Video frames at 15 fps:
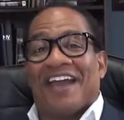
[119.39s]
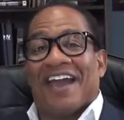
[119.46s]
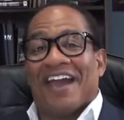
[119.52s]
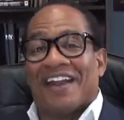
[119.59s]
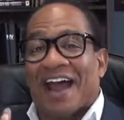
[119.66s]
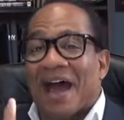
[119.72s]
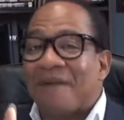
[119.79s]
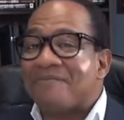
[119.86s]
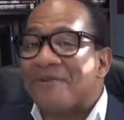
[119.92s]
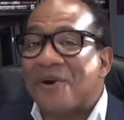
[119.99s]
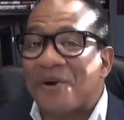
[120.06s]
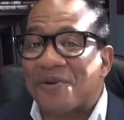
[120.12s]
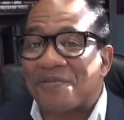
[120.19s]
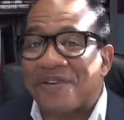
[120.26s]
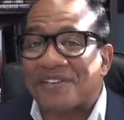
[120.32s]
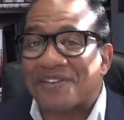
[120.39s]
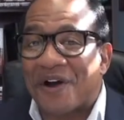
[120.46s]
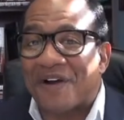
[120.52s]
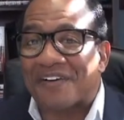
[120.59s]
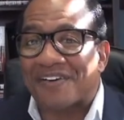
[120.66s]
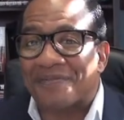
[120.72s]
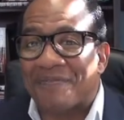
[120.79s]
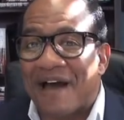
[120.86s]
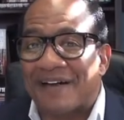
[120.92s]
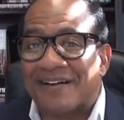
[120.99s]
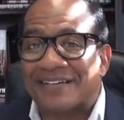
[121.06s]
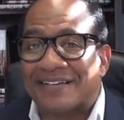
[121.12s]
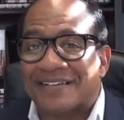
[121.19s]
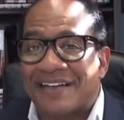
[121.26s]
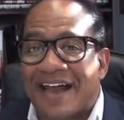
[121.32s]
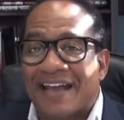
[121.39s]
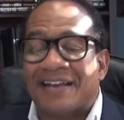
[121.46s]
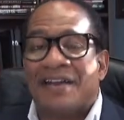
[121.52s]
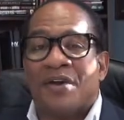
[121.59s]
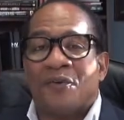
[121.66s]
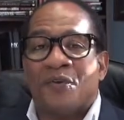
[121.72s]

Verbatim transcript: And I'm going to be talking about it tonight.